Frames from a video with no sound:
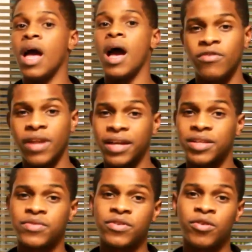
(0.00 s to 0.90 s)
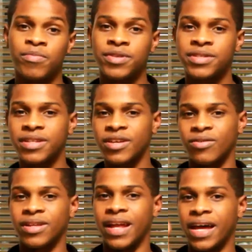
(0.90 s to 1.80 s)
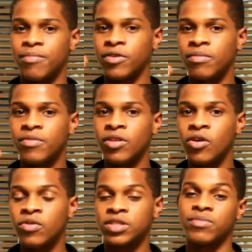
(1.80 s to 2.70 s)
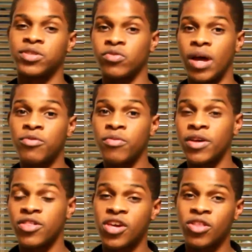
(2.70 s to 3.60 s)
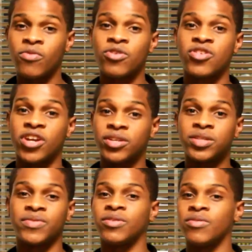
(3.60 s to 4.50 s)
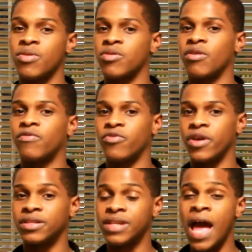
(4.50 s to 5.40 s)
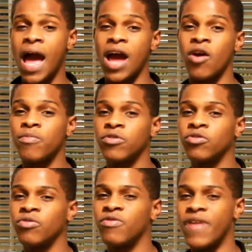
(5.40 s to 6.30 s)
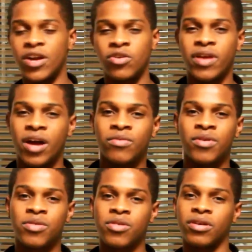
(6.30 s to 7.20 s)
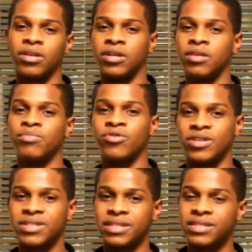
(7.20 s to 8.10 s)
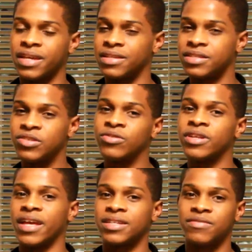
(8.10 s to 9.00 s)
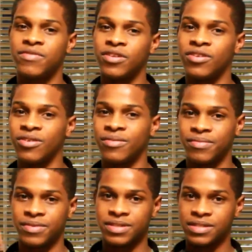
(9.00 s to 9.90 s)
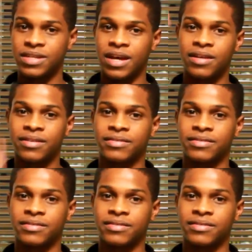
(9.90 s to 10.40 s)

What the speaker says: If you like this video, please click on the like button below, subscribe to my channel and share this video with your friends. I hope you do very well with your learning process, and see you in the next video. See ya!